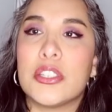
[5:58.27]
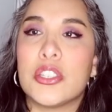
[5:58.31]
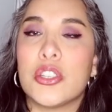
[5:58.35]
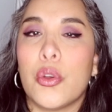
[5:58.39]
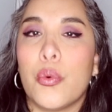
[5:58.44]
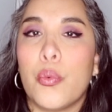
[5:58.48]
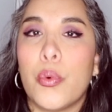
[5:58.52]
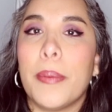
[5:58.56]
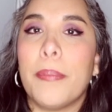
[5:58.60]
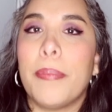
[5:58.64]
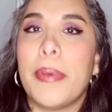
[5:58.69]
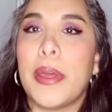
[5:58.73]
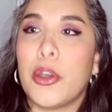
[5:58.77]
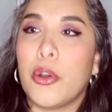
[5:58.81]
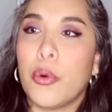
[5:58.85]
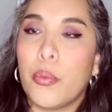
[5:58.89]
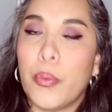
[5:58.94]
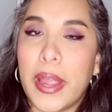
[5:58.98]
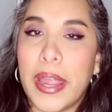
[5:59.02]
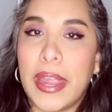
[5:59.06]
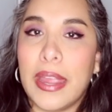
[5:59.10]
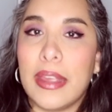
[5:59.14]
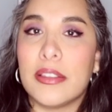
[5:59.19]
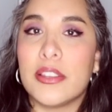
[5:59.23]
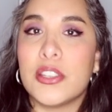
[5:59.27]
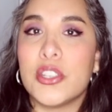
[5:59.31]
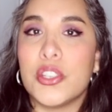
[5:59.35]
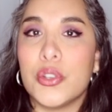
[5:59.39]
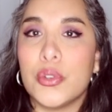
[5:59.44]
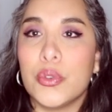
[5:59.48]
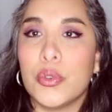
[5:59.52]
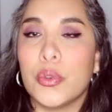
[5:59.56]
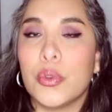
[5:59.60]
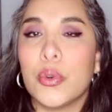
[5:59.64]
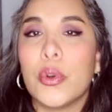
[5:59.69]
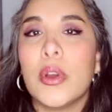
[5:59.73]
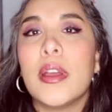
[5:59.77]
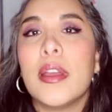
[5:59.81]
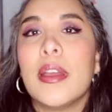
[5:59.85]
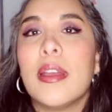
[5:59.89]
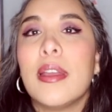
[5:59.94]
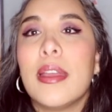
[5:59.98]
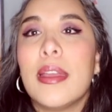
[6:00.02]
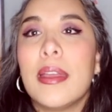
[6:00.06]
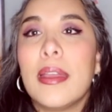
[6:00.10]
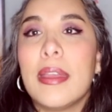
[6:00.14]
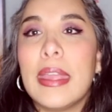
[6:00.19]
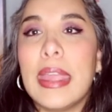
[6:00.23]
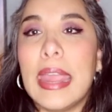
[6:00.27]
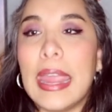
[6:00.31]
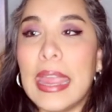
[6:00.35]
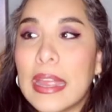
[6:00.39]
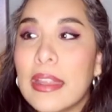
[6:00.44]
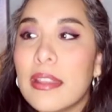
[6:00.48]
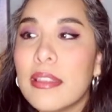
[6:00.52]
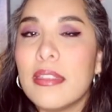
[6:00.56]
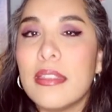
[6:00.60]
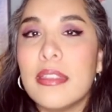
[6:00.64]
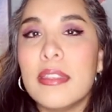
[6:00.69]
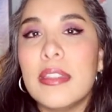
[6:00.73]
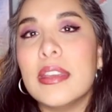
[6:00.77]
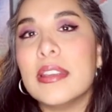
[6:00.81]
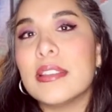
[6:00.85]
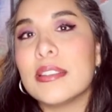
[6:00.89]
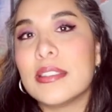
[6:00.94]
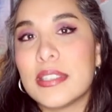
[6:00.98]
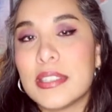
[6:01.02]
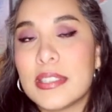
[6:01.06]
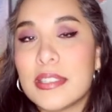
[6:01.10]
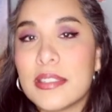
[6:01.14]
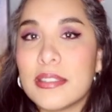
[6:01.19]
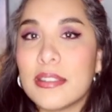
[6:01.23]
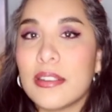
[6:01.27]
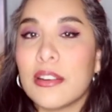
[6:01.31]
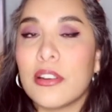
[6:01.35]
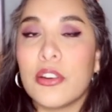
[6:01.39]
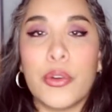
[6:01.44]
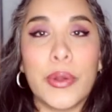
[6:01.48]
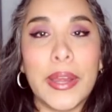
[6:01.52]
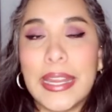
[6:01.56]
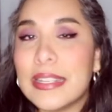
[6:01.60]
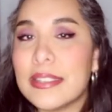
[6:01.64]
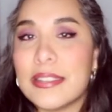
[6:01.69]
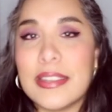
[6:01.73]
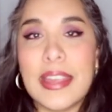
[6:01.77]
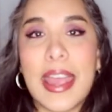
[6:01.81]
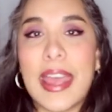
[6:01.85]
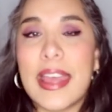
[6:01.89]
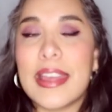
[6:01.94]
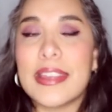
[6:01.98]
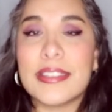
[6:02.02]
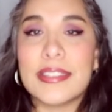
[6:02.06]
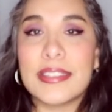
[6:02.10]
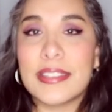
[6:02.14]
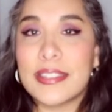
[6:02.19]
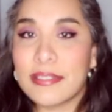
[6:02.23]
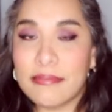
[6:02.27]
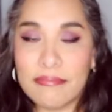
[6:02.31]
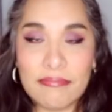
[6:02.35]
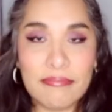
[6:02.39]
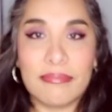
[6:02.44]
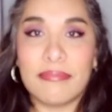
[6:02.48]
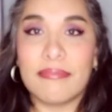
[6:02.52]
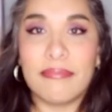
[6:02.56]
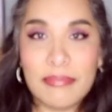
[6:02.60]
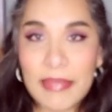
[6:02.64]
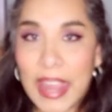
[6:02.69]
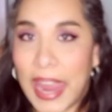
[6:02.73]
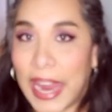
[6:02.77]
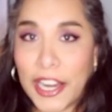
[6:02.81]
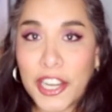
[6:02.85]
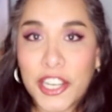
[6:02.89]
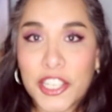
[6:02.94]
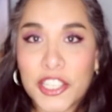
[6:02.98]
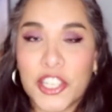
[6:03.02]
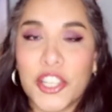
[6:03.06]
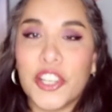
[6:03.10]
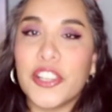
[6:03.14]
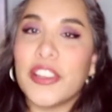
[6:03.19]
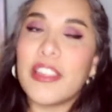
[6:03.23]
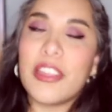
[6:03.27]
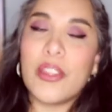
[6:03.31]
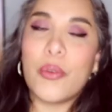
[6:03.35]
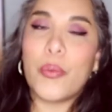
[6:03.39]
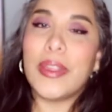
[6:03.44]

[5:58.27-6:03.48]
So what better way to end this crazy ass character than the